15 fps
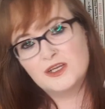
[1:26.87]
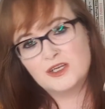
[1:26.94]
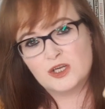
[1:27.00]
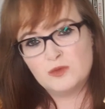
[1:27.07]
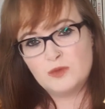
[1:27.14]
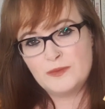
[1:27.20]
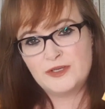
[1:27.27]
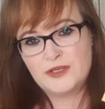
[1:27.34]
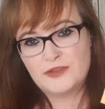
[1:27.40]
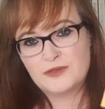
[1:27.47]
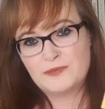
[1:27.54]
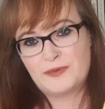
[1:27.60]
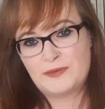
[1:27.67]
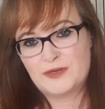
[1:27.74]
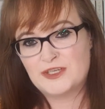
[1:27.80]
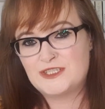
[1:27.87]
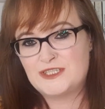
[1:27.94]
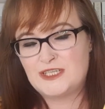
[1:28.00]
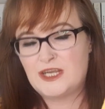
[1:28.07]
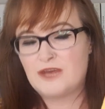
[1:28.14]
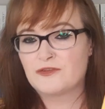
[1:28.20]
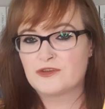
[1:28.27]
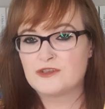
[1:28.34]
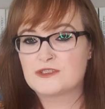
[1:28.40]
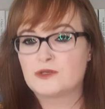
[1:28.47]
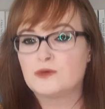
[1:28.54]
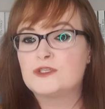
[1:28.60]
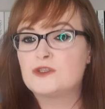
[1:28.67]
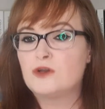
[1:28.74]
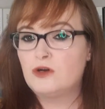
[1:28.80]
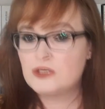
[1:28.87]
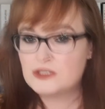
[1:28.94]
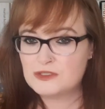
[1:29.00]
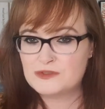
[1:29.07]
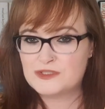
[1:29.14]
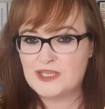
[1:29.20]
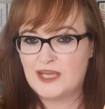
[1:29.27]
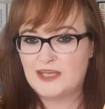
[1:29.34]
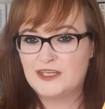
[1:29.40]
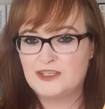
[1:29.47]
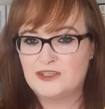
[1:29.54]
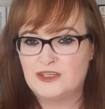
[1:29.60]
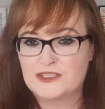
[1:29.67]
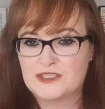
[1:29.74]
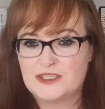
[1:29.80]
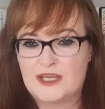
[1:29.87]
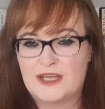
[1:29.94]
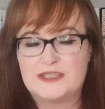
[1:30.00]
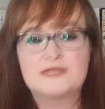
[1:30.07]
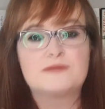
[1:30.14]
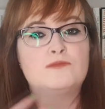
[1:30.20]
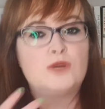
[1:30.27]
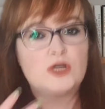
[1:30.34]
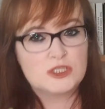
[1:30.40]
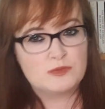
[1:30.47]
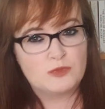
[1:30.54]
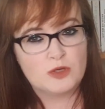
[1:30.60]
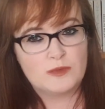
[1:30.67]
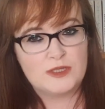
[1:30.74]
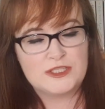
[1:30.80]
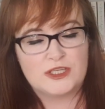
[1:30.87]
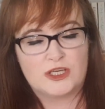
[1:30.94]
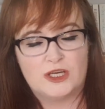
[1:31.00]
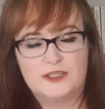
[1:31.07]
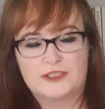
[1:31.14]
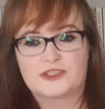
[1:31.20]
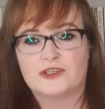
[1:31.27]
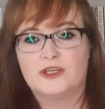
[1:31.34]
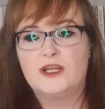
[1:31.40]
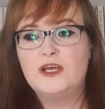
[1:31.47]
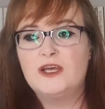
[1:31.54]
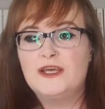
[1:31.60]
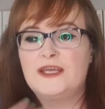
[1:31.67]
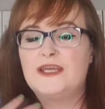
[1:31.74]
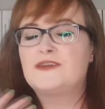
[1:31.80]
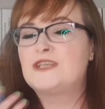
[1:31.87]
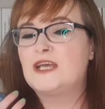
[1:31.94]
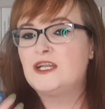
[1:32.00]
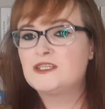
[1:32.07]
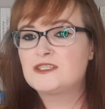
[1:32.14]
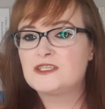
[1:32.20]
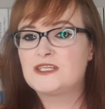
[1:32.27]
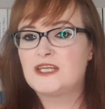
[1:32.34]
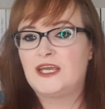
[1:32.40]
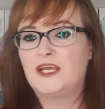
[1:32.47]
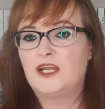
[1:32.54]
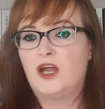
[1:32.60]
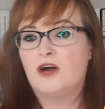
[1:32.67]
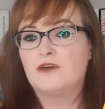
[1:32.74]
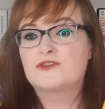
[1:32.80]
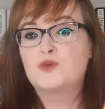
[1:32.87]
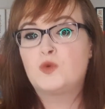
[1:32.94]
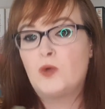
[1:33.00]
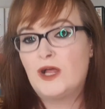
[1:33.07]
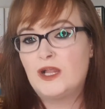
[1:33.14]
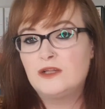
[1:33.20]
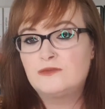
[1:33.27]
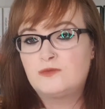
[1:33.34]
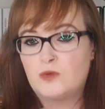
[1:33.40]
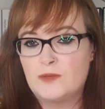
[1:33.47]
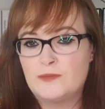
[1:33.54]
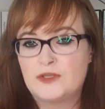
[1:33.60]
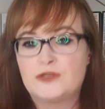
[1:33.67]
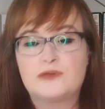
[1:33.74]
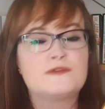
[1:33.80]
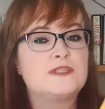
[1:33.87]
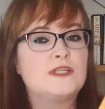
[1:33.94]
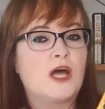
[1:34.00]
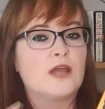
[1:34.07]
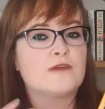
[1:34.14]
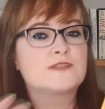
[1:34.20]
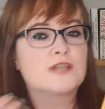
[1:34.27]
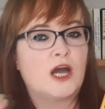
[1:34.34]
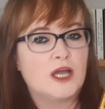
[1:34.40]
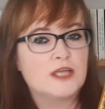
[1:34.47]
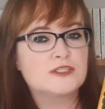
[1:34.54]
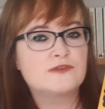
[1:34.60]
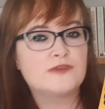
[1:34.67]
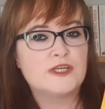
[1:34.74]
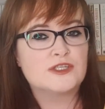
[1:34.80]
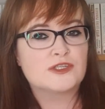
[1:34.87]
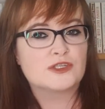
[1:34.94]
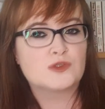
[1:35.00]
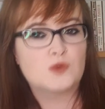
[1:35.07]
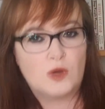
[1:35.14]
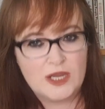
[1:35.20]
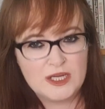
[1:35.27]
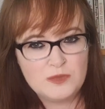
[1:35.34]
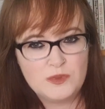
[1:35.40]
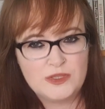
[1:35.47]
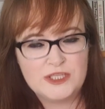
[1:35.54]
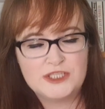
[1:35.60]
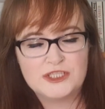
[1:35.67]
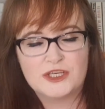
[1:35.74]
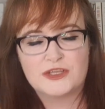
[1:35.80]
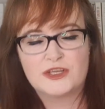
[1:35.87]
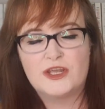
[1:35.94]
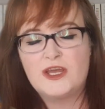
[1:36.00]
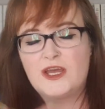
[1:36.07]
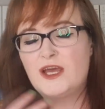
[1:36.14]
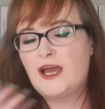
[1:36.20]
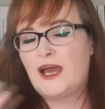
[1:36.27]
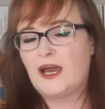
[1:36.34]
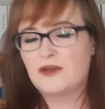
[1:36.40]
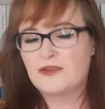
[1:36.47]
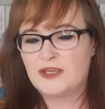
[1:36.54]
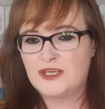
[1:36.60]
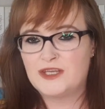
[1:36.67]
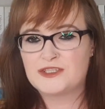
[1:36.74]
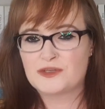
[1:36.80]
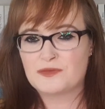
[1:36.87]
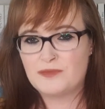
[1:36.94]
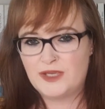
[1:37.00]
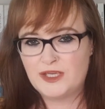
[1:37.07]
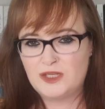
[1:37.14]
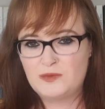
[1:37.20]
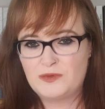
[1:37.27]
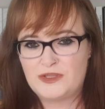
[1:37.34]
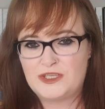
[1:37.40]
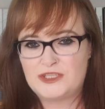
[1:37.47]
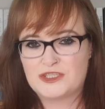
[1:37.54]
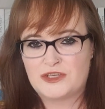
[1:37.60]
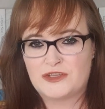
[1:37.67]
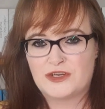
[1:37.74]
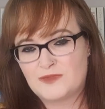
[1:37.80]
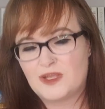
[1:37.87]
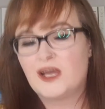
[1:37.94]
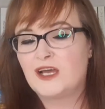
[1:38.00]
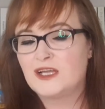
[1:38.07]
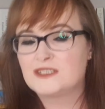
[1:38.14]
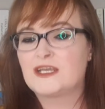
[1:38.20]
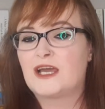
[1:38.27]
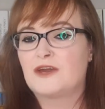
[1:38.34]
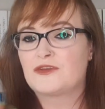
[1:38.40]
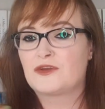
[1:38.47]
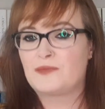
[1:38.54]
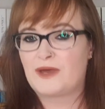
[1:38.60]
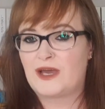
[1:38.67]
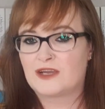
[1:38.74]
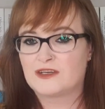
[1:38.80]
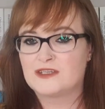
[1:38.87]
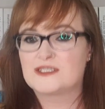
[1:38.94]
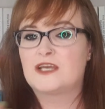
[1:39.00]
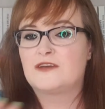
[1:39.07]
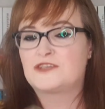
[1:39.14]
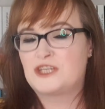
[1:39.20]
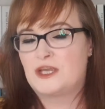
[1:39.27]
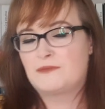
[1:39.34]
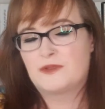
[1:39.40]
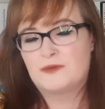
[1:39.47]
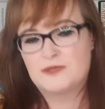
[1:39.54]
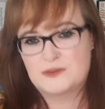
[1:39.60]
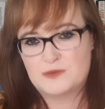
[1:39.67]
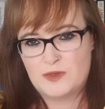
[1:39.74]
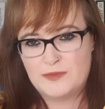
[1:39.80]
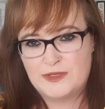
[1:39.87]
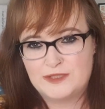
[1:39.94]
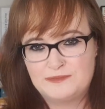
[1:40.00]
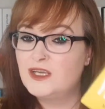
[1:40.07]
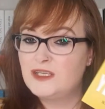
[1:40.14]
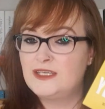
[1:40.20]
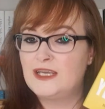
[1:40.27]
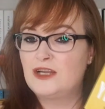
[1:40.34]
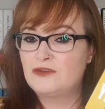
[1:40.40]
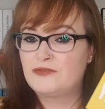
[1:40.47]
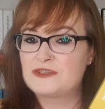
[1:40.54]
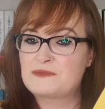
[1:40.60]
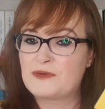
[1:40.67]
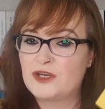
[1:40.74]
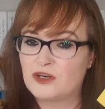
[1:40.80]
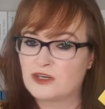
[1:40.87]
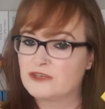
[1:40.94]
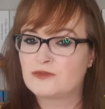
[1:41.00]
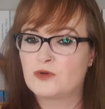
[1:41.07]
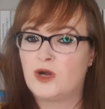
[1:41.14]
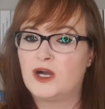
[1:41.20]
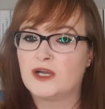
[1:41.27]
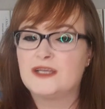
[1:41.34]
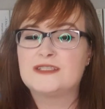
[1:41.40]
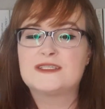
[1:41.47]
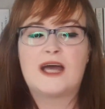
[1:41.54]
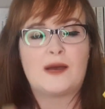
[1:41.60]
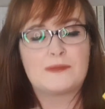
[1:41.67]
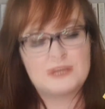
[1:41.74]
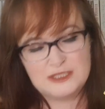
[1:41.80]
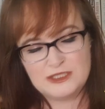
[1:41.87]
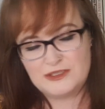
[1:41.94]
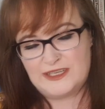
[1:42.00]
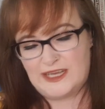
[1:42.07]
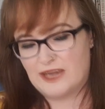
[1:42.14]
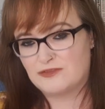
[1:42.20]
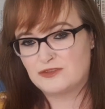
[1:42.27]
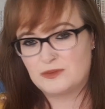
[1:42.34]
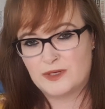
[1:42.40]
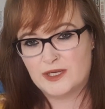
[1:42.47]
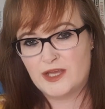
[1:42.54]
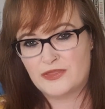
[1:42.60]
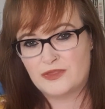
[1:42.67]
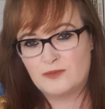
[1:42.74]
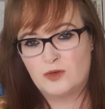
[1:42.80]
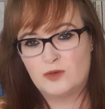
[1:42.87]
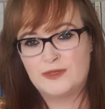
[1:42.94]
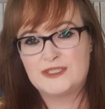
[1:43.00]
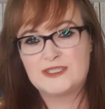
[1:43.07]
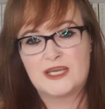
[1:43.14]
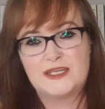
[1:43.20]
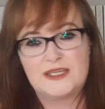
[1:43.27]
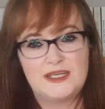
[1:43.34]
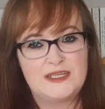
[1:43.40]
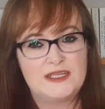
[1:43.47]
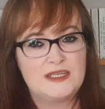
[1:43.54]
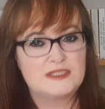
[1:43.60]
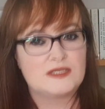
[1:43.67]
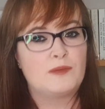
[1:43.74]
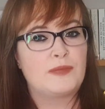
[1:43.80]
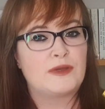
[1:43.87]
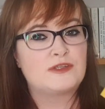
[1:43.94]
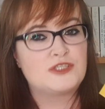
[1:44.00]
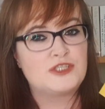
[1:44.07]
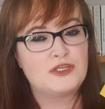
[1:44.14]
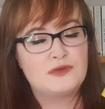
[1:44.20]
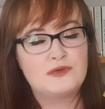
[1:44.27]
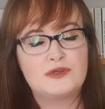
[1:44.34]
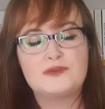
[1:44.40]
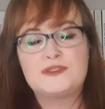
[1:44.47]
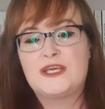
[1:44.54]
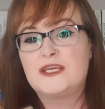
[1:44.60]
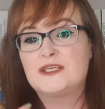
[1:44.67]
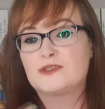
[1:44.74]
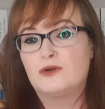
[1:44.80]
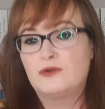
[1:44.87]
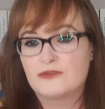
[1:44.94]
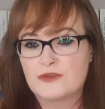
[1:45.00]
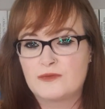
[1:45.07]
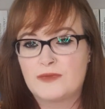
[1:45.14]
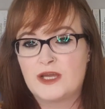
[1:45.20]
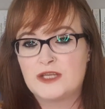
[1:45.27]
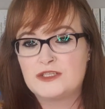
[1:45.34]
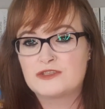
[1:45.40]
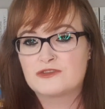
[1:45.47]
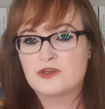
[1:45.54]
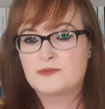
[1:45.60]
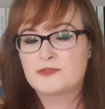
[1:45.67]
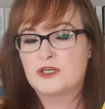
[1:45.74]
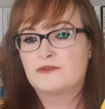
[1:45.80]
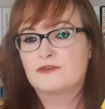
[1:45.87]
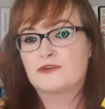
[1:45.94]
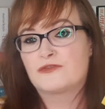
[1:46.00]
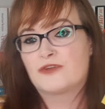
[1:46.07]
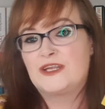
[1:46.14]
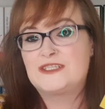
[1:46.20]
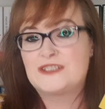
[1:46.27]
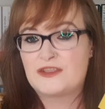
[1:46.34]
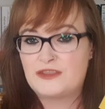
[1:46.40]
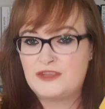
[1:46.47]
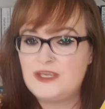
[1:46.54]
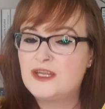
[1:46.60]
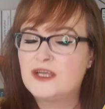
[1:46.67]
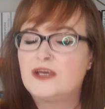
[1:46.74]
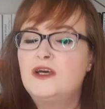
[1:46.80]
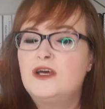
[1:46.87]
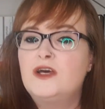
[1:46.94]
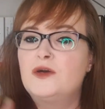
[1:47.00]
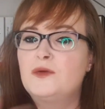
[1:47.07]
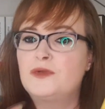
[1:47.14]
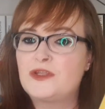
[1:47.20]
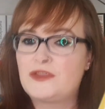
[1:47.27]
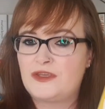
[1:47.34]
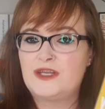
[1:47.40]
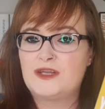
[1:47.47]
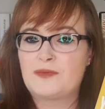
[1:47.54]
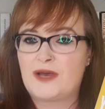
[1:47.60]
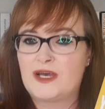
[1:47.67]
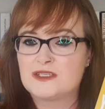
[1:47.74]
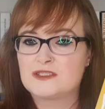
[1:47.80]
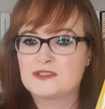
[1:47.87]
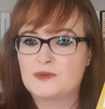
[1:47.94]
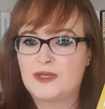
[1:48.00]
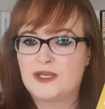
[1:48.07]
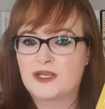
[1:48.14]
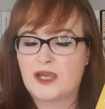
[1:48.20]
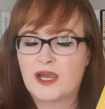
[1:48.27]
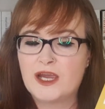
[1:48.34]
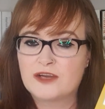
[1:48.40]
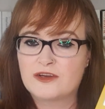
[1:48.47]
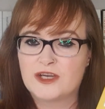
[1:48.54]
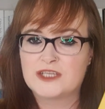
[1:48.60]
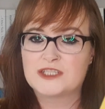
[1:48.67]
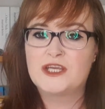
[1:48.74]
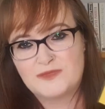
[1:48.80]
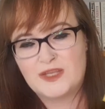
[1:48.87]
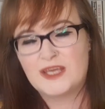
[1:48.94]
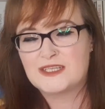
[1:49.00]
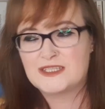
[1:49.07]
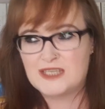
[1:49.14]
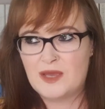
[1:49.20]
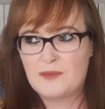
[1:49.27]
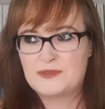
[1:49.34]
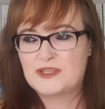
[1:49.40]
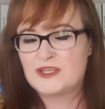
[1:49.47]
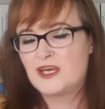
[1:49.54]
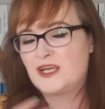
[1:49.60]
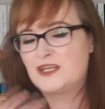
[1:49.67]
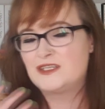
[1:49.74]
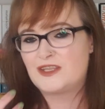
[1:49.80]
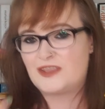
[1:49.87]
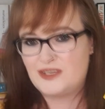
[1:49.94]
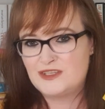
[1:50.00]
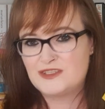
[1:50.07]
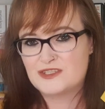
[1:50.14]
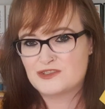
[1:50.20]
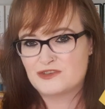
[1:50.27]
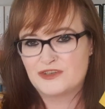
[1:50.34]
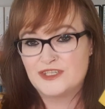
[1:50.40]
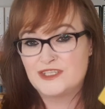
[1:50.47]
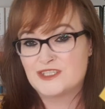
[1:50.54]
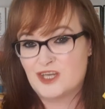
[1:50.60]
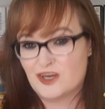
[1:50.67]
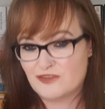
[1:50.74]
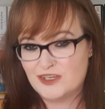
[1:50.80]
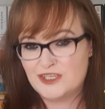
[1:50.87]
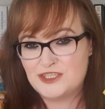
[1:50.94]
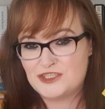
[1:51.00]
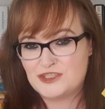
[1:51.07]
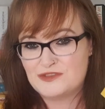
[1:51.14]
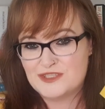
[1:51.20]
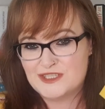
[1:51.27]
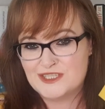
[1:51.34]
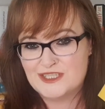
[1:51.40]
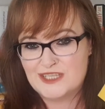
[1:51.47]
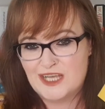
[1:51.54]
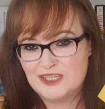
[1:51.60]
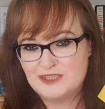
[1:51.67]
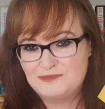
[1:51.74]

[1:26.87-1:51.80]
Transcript: Girl Woman Other by Bernardine Evaristo is also set in London and is much more multicultural. It tells the tale of 12 of women whose lives kind of intertwine with each other, how they intermingle with each other, and how their backgrounds have shaped them as women. Yellowface by R.F. Kuang is absolutely everywhere at the moment, and it is about June who takes over the manuscript of her friend Athena when Athena passes away in a car crash, except that Athena's story is not really June's to tell.